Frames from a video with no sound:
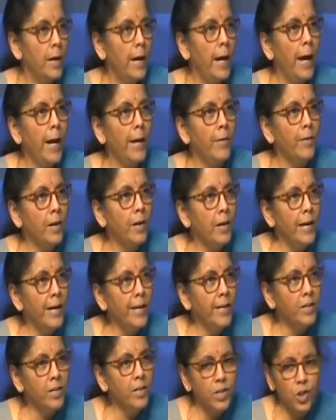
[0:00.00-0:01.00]
and the
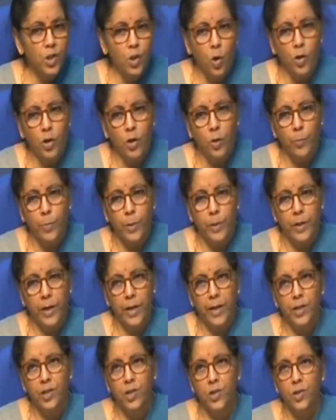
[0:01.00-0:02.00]
latest order
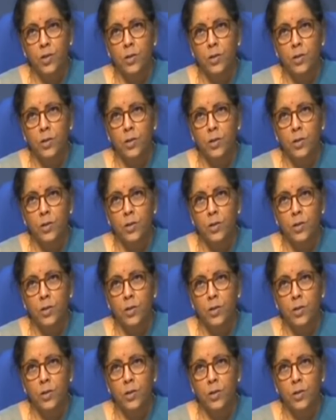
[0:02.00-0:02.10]
pertains